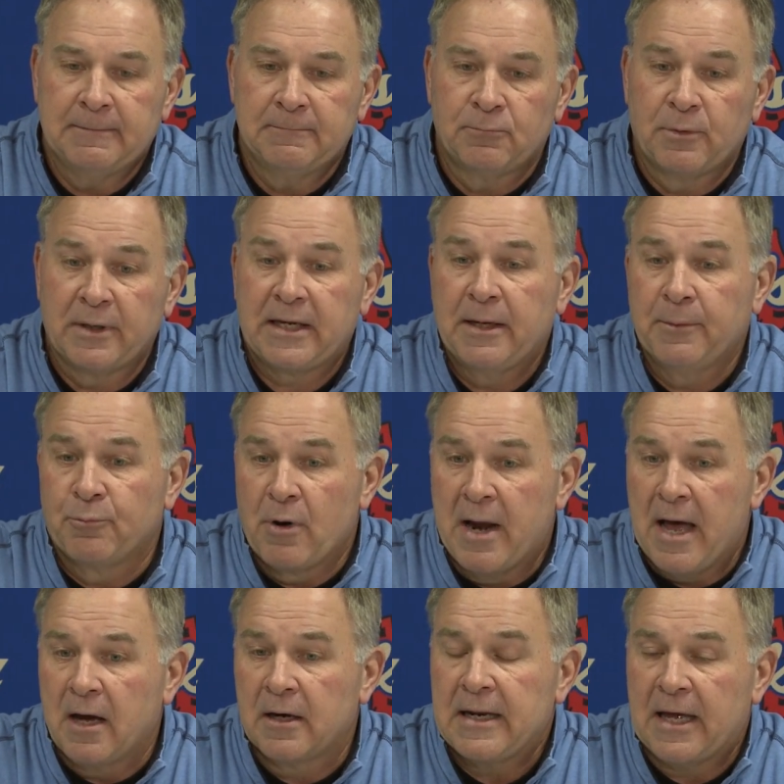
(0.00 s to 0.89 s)
Ricky
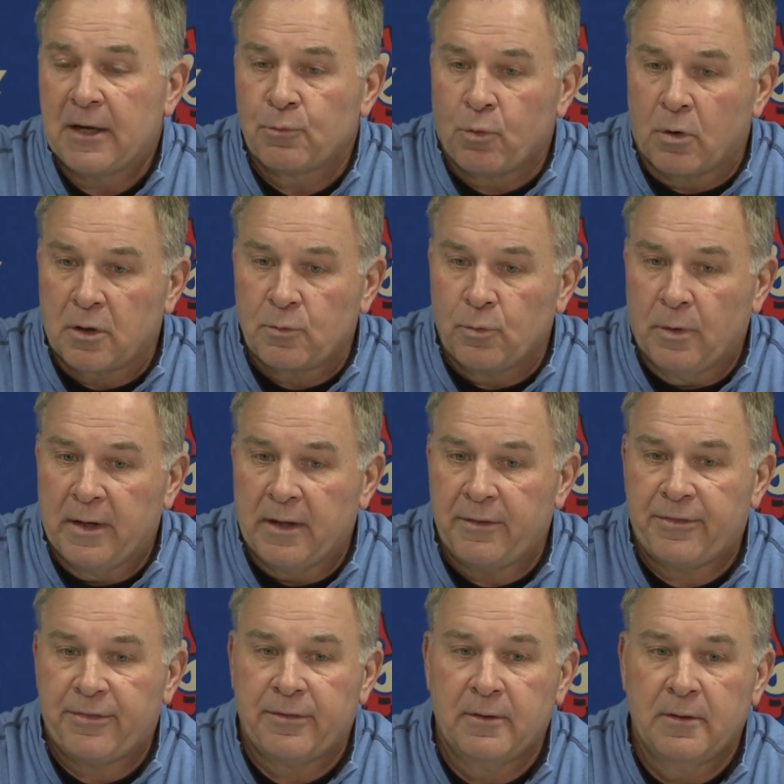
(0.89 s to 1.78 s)
Brown I'd worked
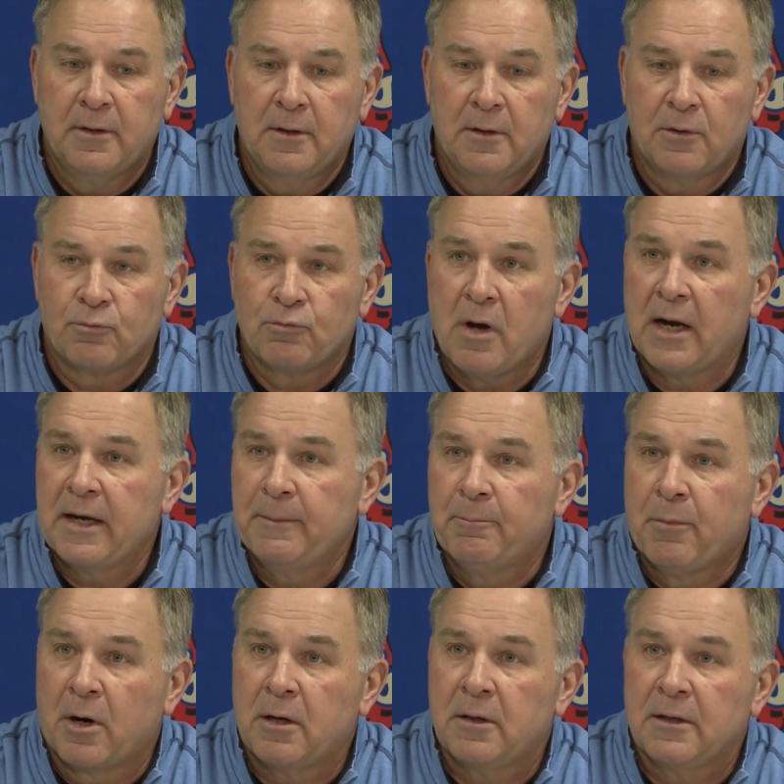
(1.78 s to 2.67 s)
with. Ronnie
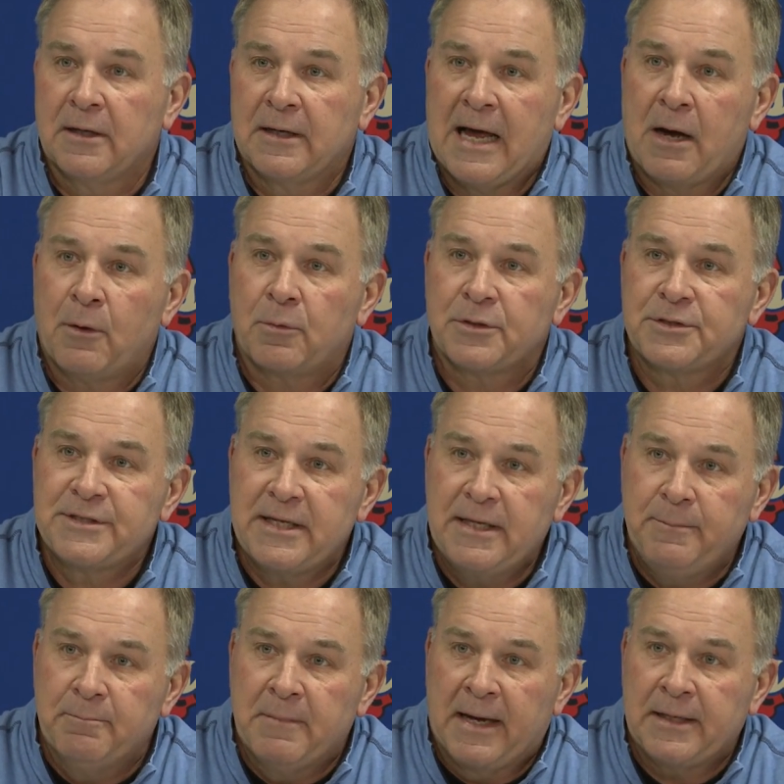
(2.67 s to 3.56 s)
Burton and I were
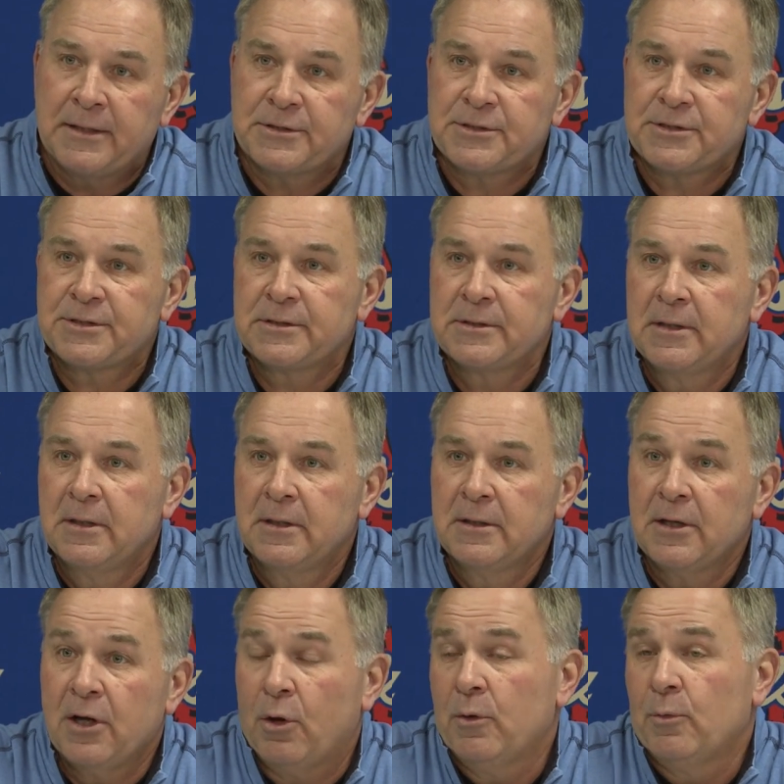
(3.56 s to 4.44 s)
teammates.
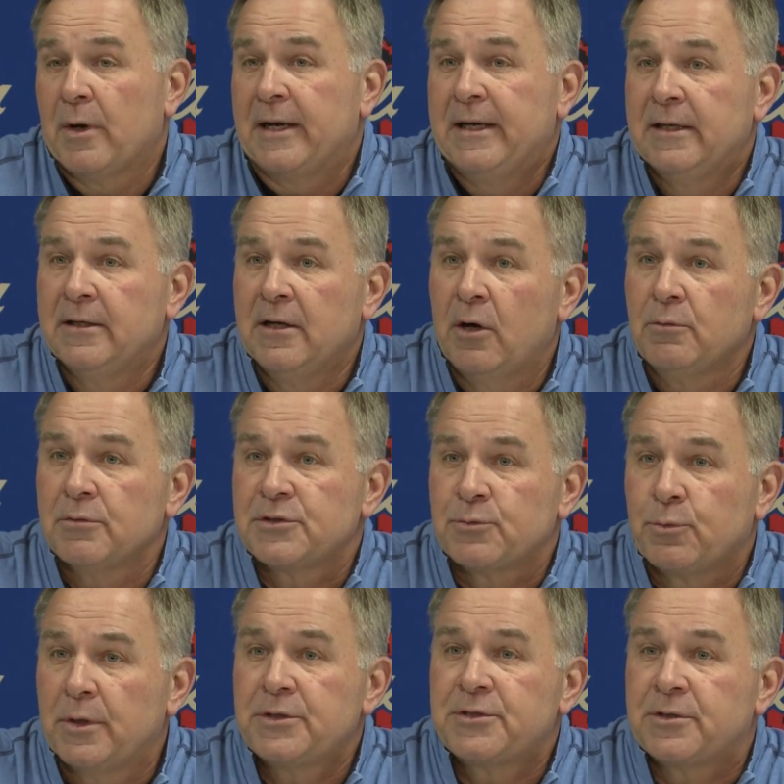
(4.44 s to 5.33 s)
The only one I didn't know was
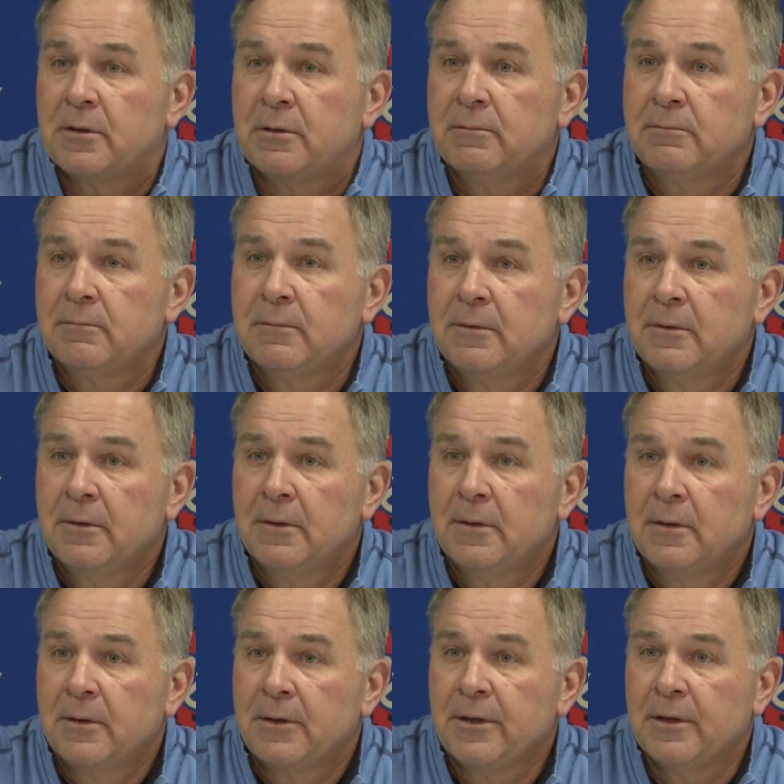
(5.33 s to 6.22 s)
Switzer,
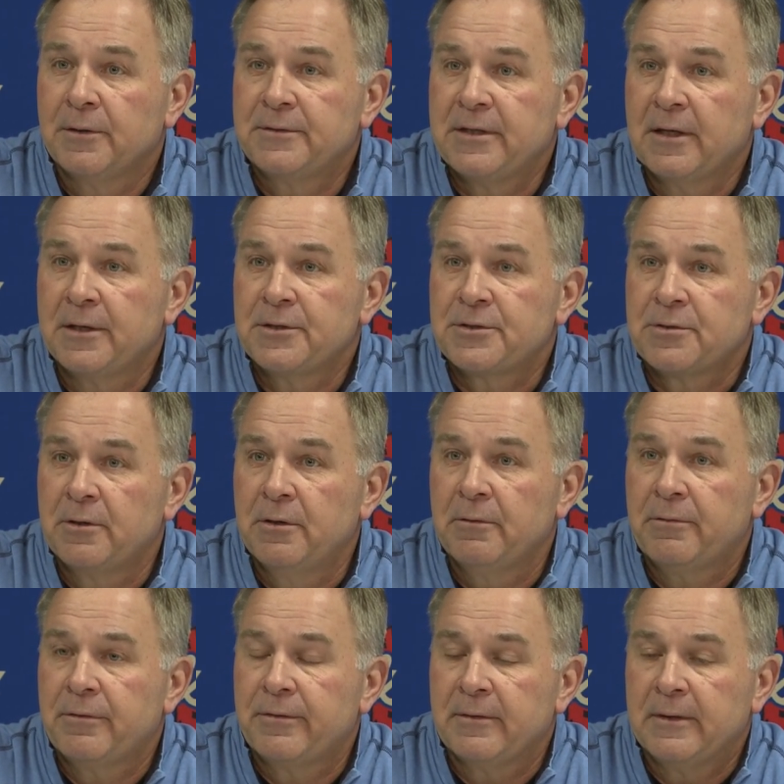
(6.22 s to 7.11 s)
you know, to tell you the
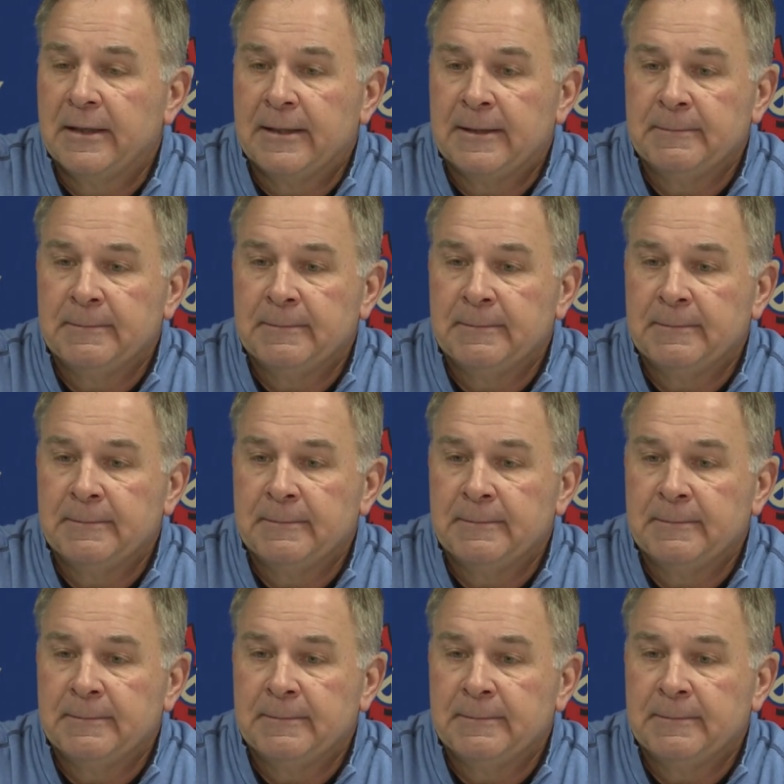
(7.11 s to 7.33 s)
truth.